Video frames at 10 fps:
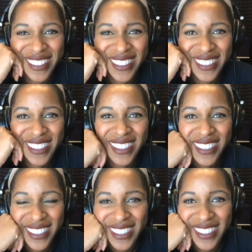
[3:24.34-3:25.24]

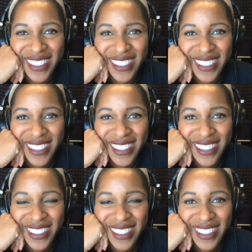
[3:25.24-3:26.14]

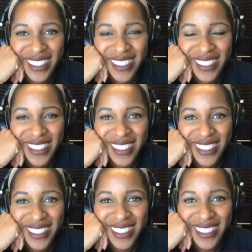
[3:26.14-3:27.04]

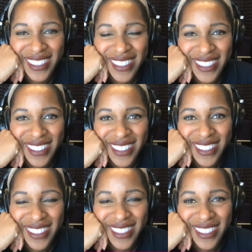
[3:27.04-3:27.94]

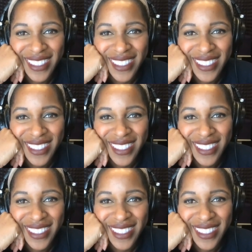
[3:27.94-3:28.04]
[no speech]